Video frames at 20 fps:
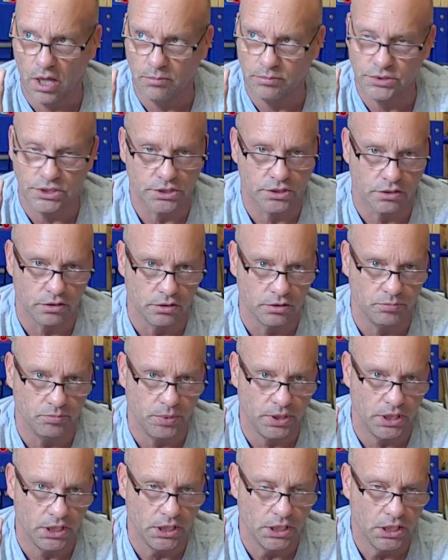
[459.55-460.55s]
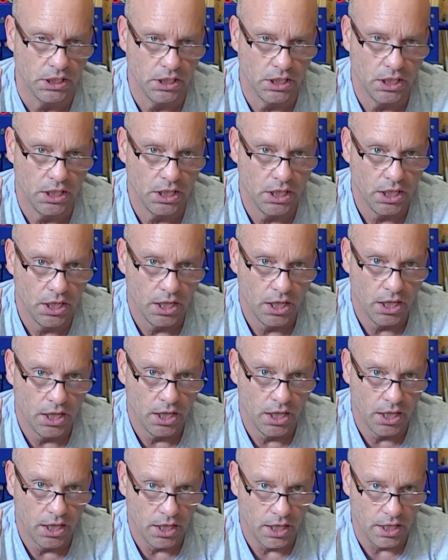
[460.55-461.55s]
just a little bit,
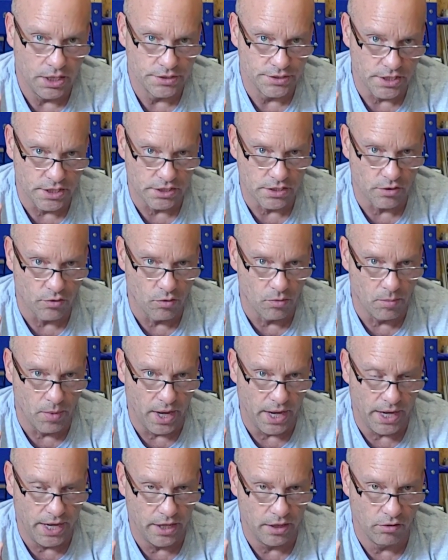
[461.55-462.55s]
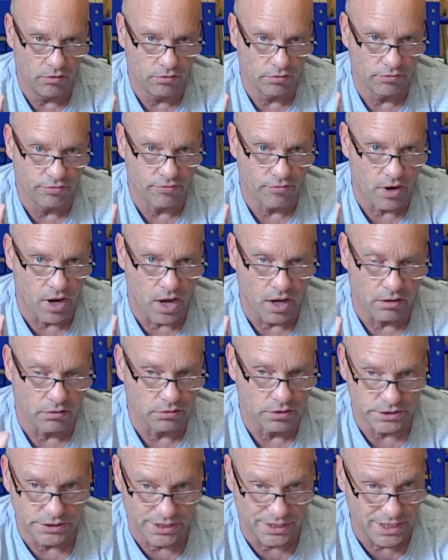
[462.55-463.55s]
and sit there with my hand on the throttle
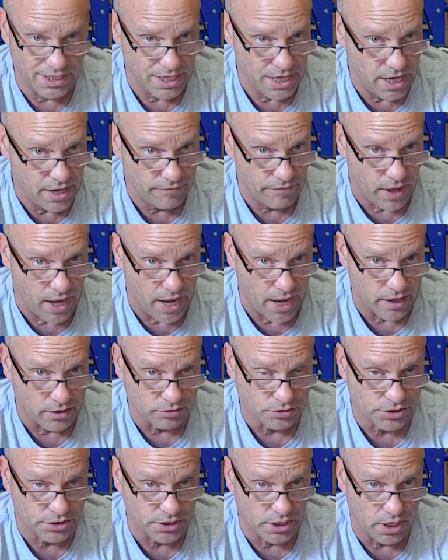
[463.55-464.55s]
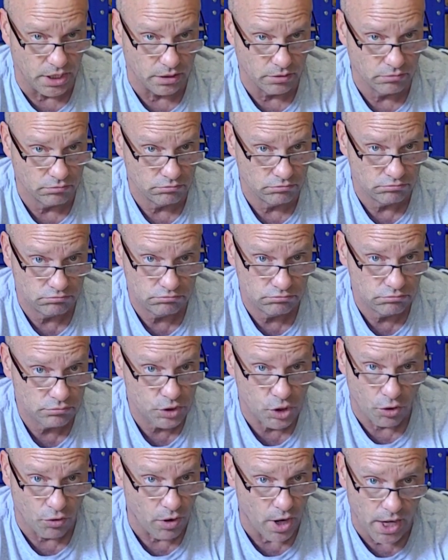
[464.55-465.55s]
because I didn't have the idle set
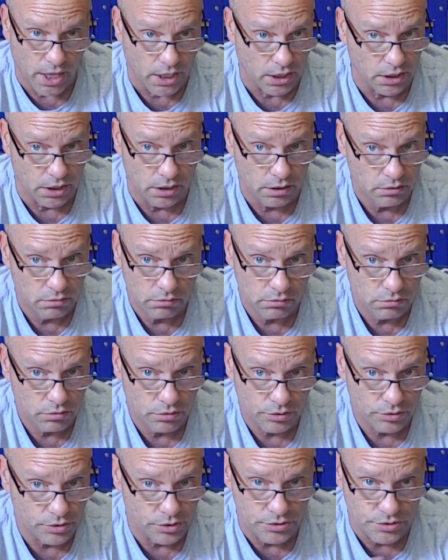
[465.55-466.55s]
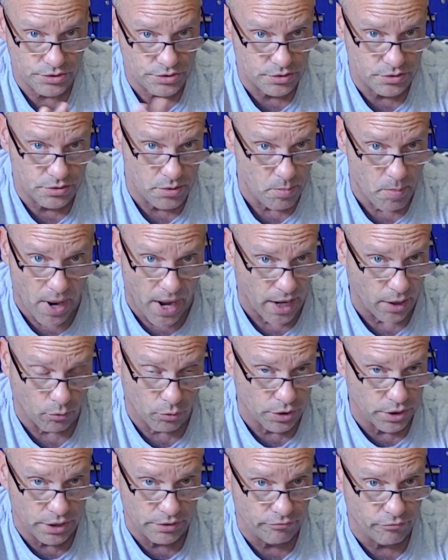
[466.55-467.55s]
correctly. The bike
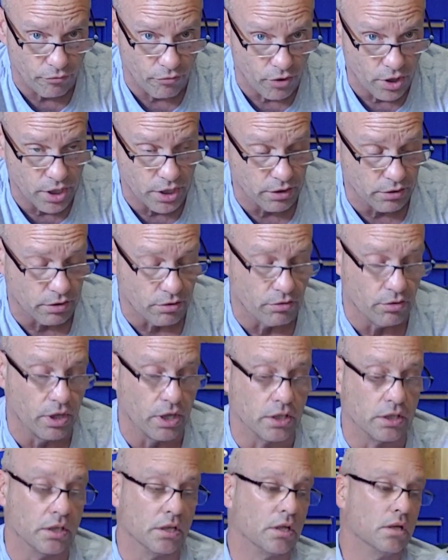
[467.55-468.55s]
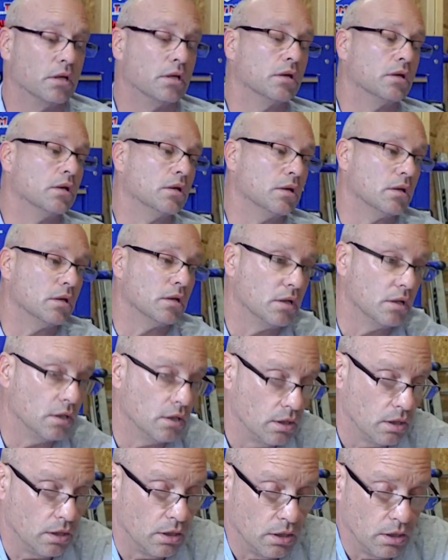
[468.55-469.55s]
wasn't even running correctly.
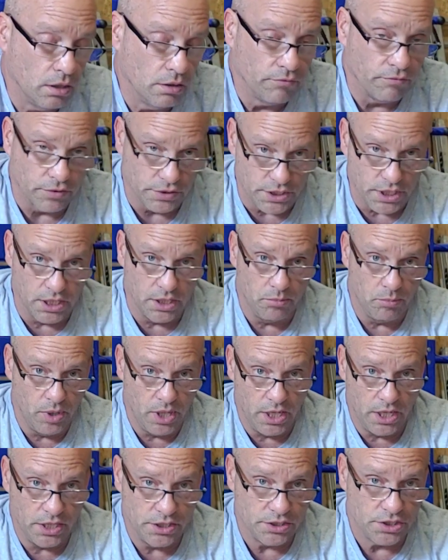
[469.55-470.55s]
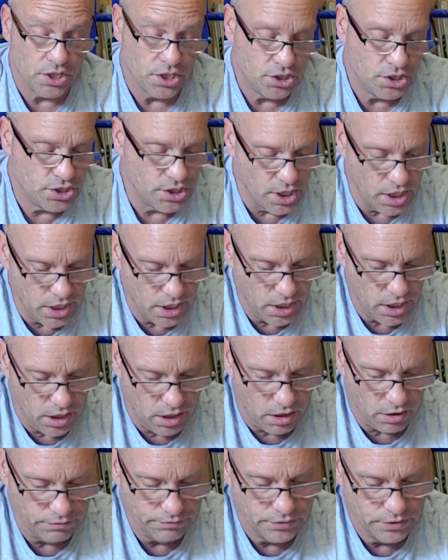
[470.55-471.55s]
For 10 minutes, shut it
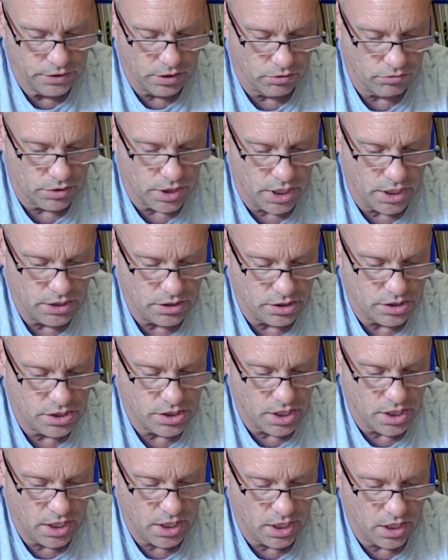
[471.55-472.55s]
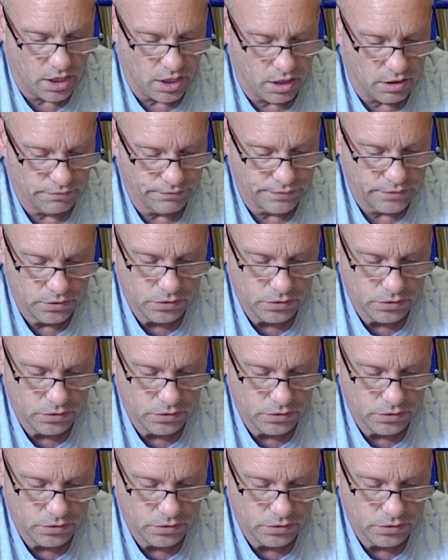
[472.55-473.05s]
off. Okay, you shut it off.